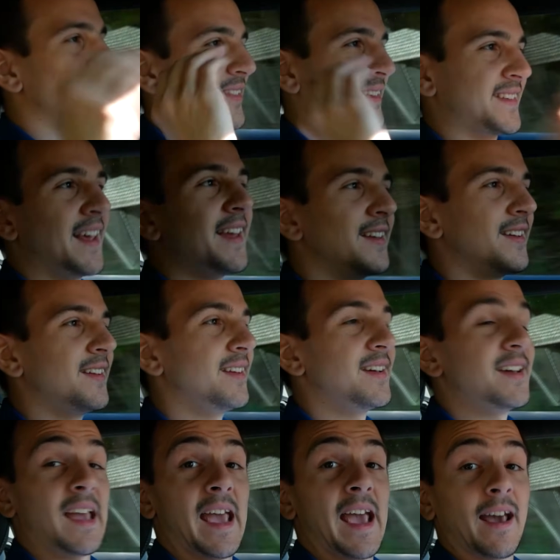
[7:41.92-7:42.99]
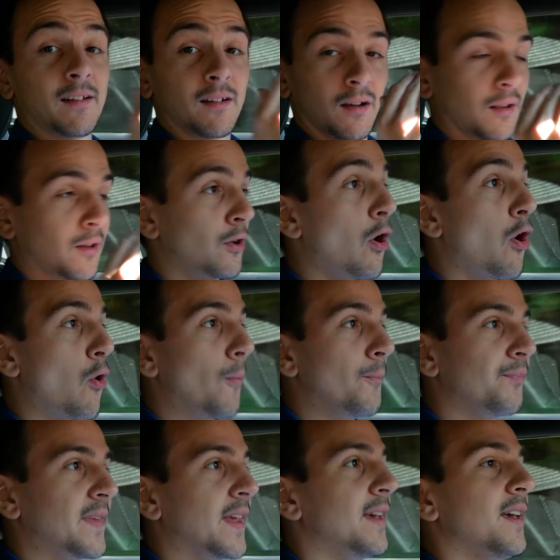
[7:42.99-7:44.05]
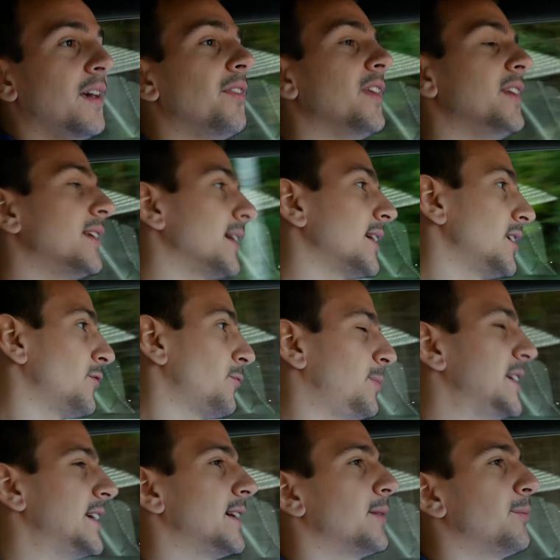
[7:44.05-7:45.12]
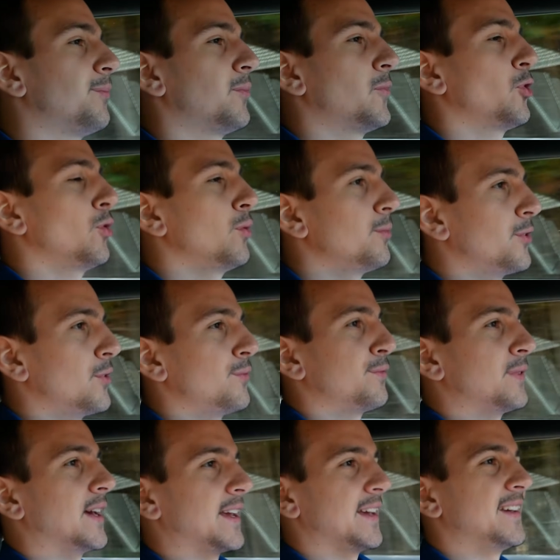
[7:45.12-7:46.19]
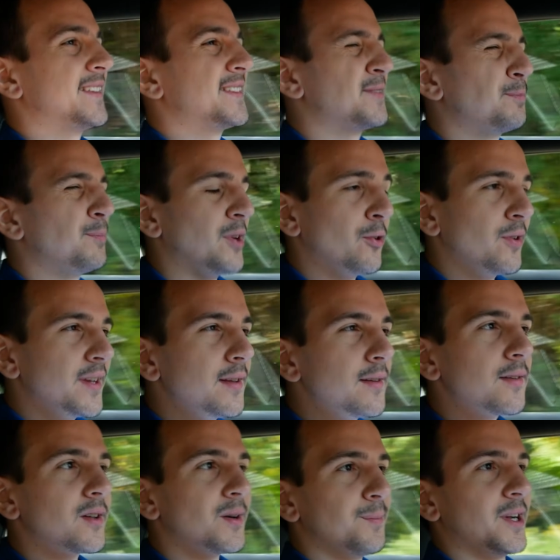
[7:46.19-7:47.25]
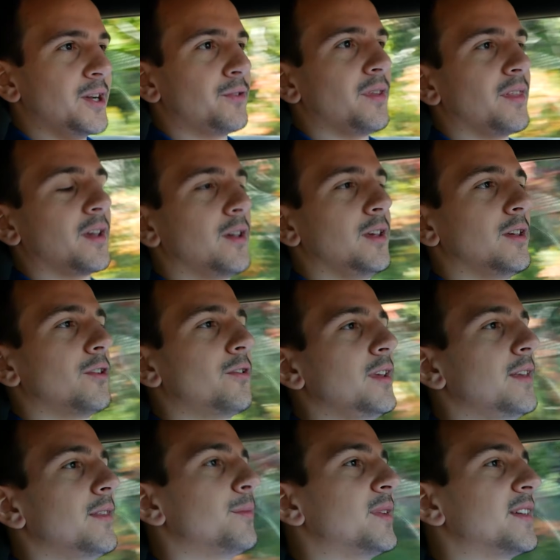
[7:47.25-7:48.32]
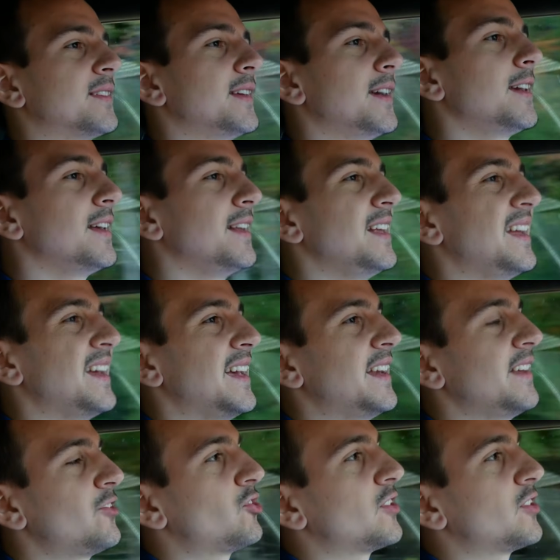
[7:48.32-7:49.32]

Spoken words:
just send it and it'll go. The negative being in terms of like experience compared to the Coyote and the Mustang, it's